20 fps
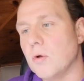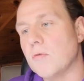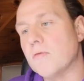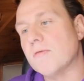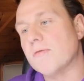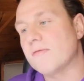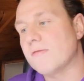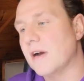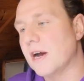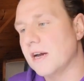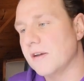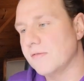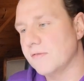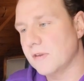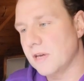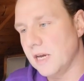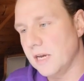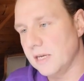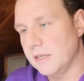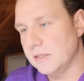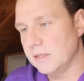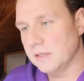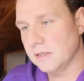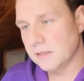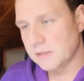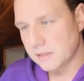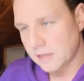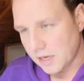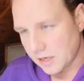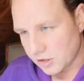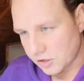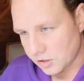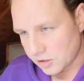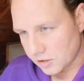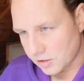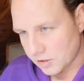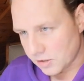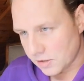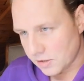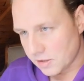over 5Ks in a
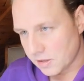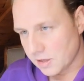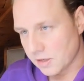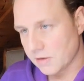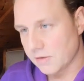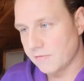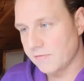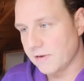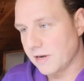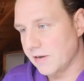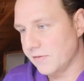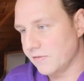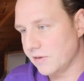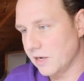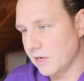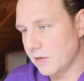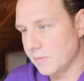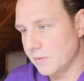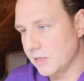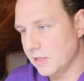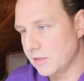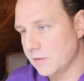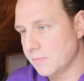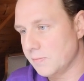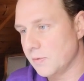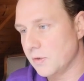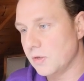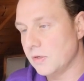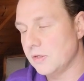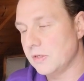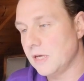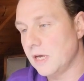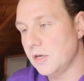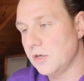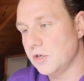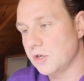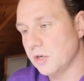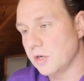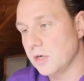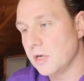session, 5 kilometers per
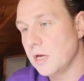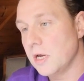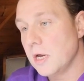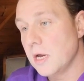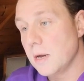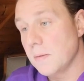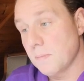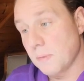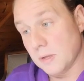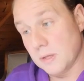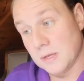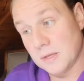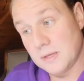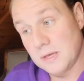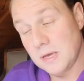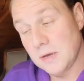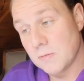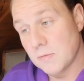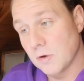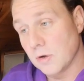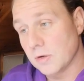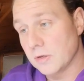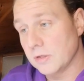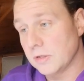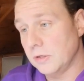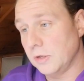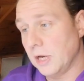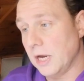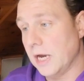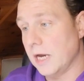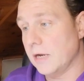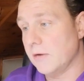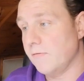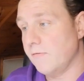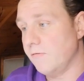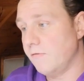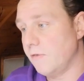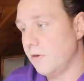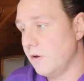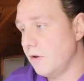session. But the thing was, you had
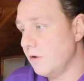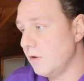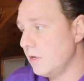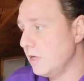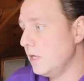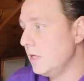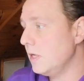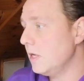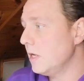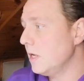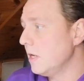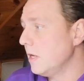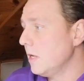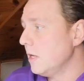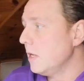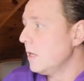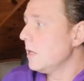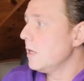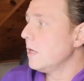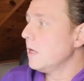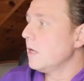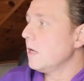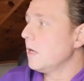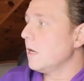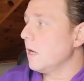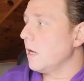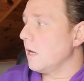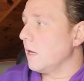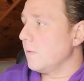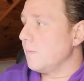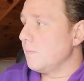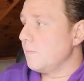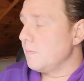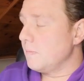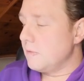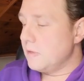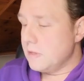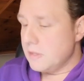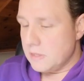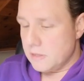very,
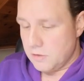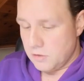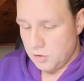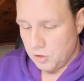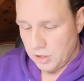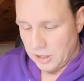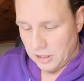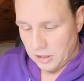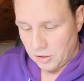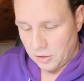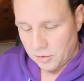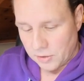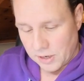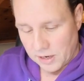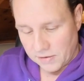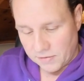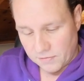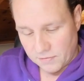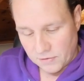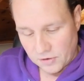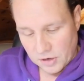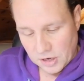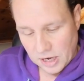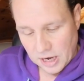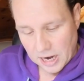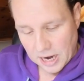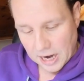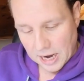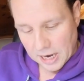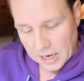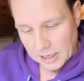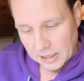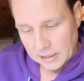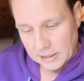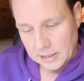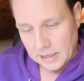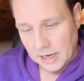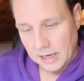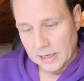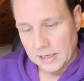you needed to have a very high
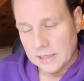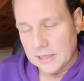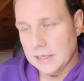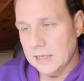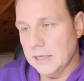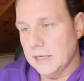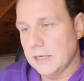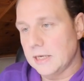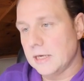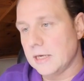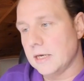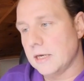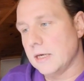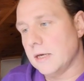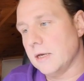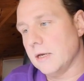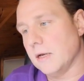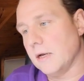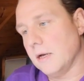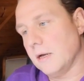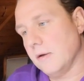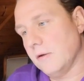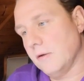technique,